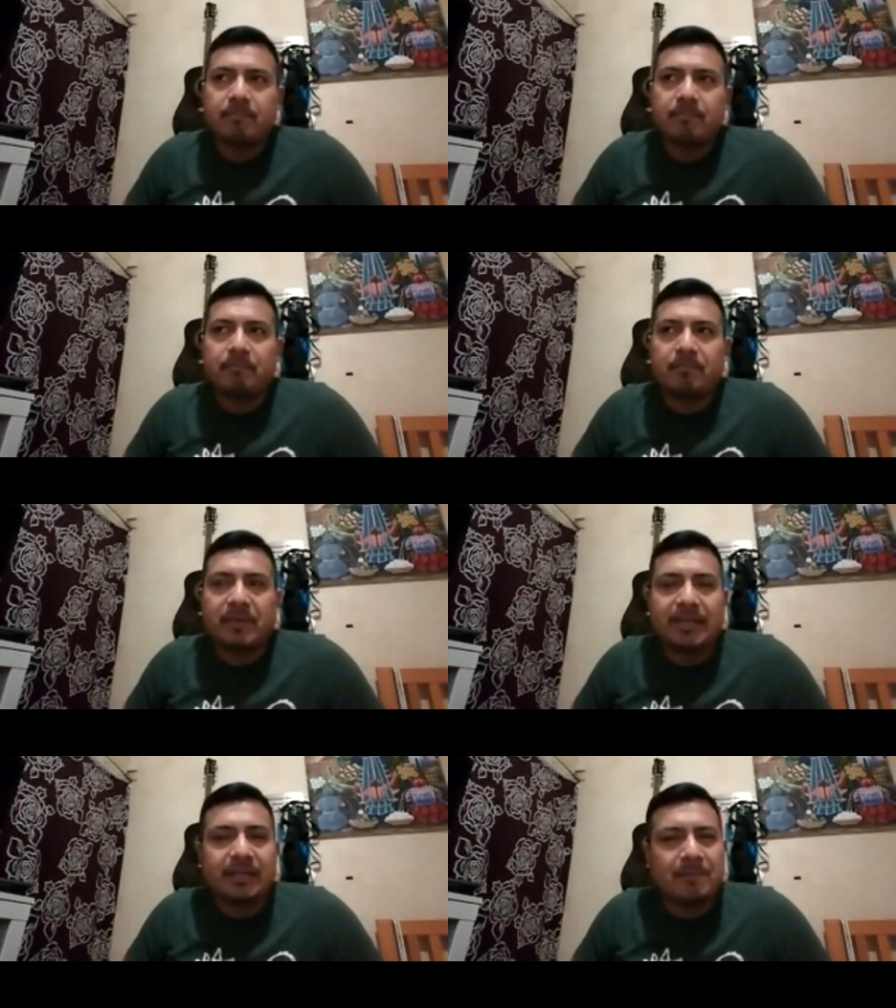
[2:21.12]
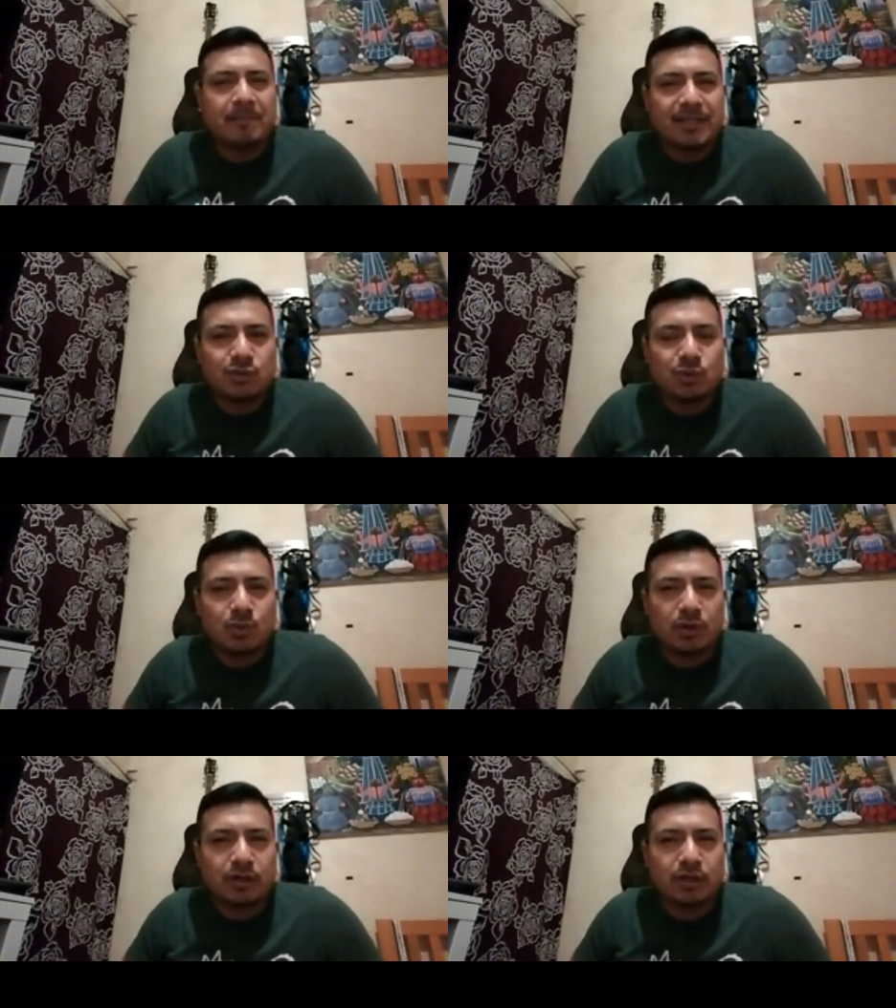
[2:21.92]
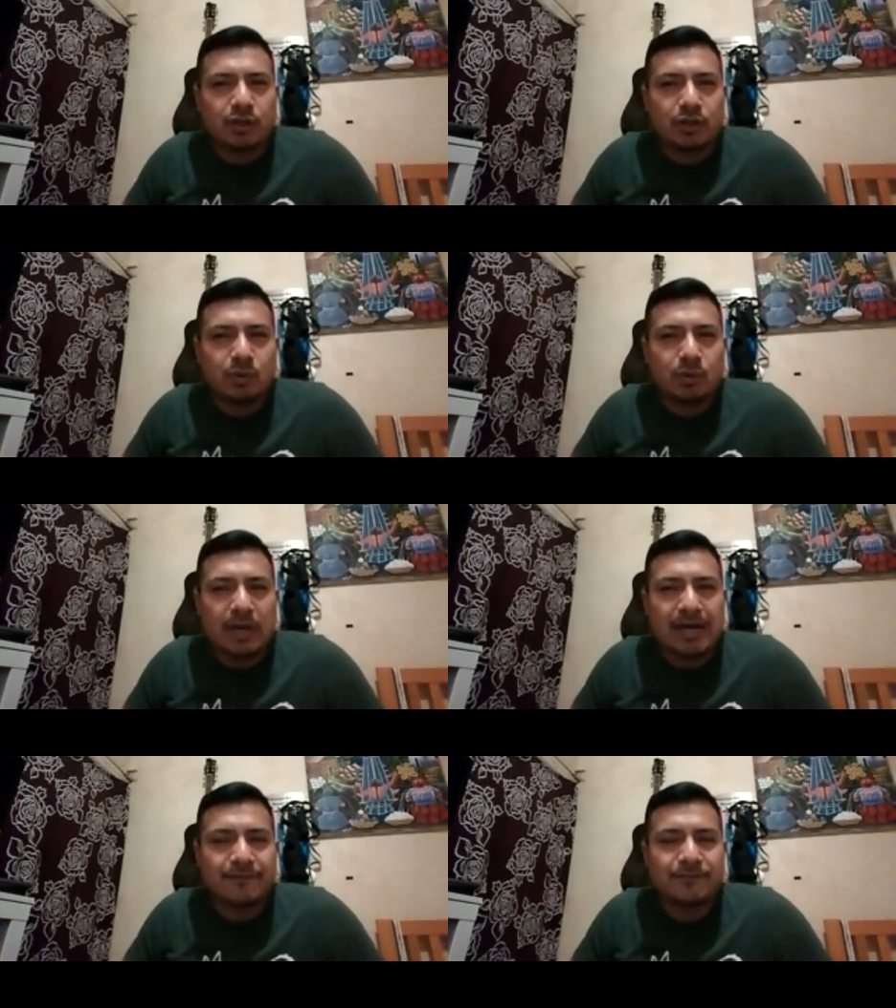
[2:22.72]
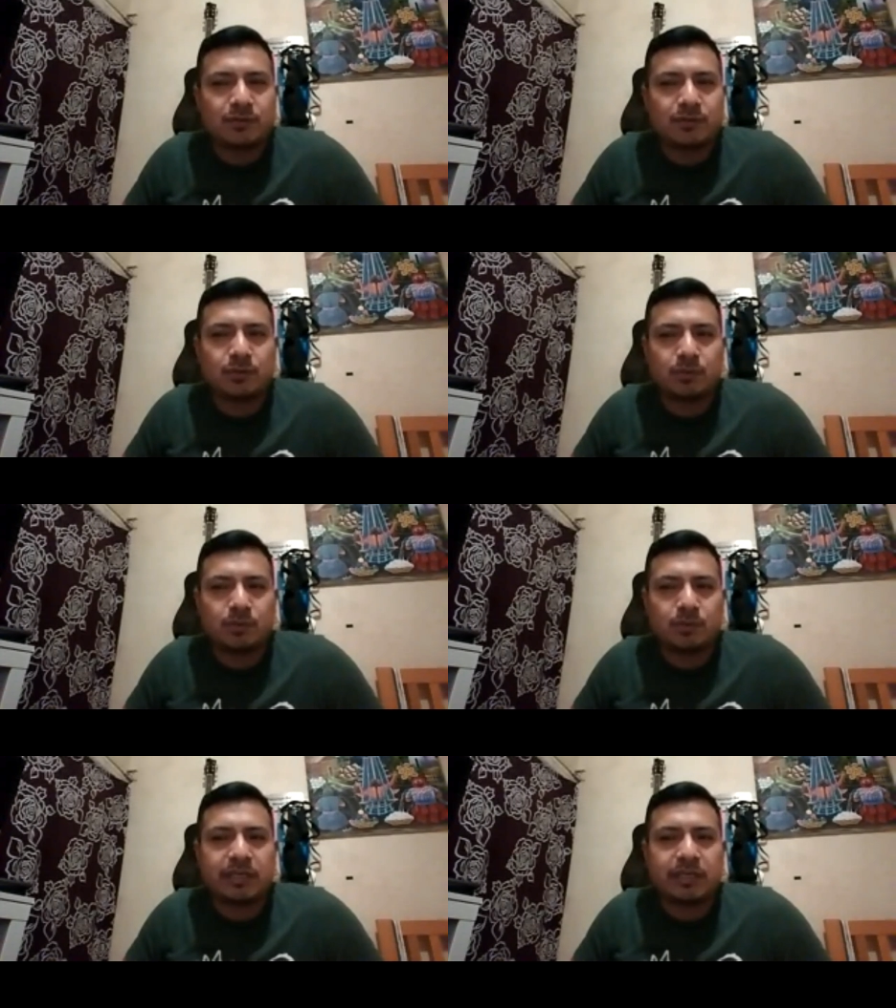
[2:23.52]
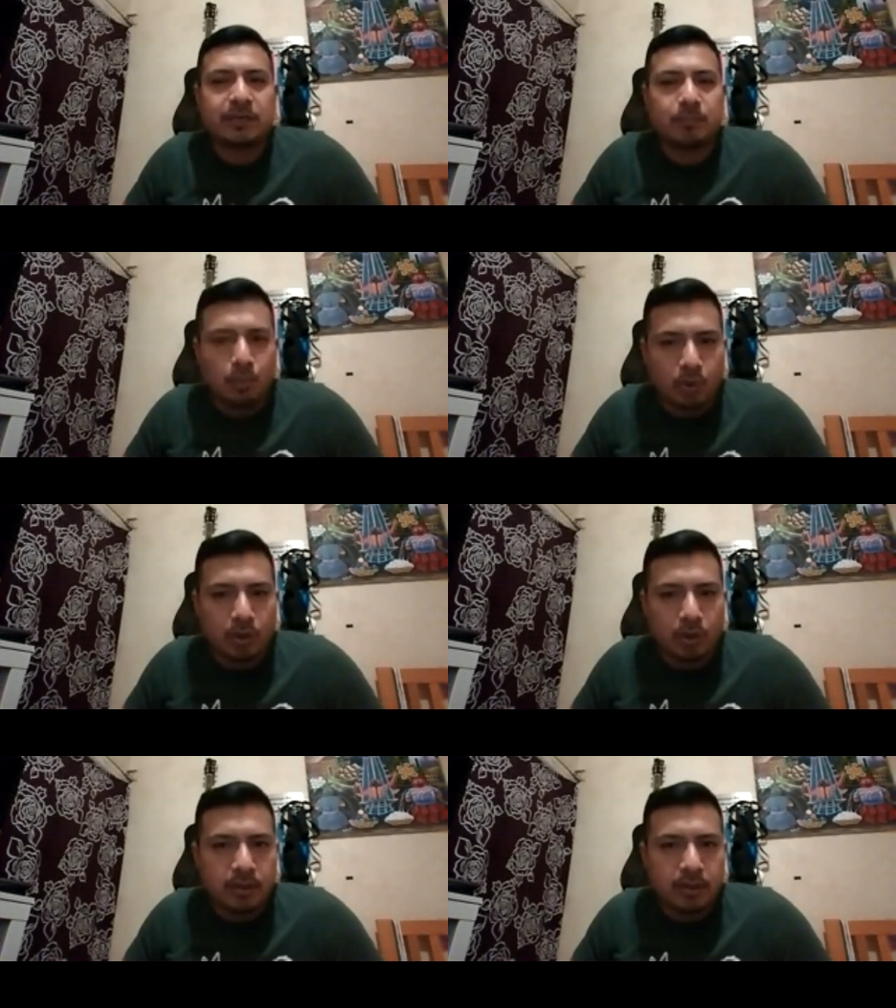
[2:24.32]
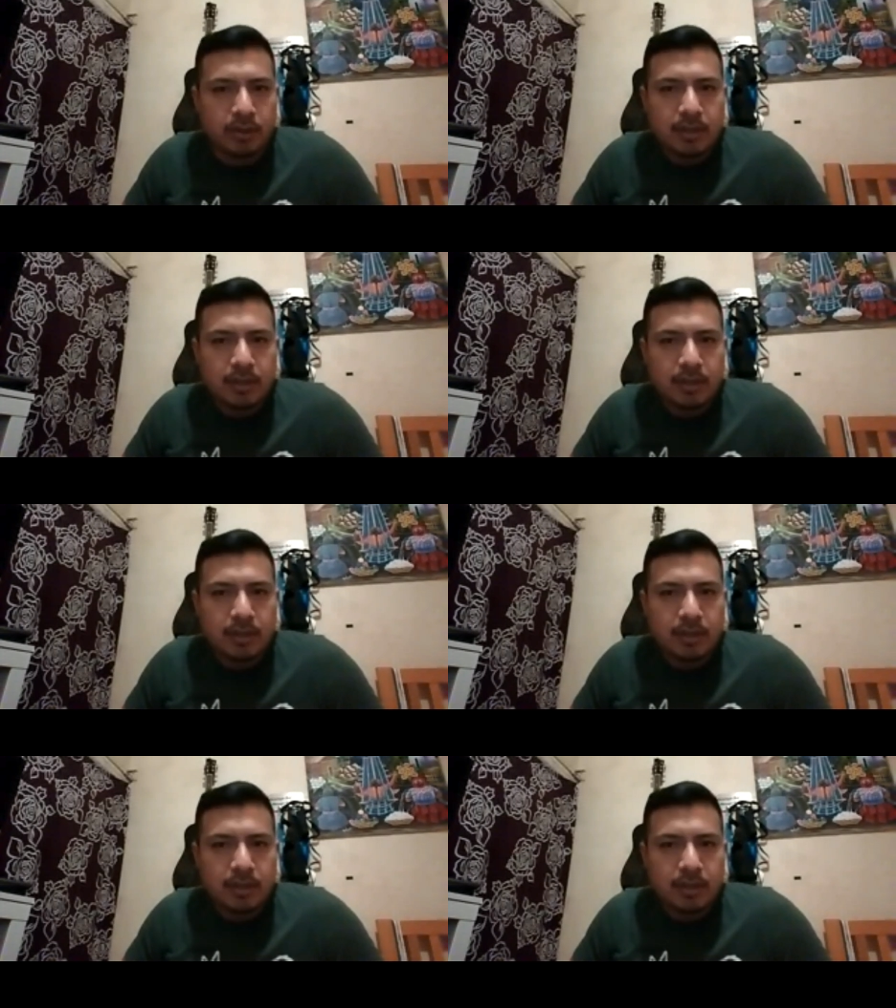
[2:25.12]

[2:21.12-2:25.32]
Being a mentor, you have to keep your word.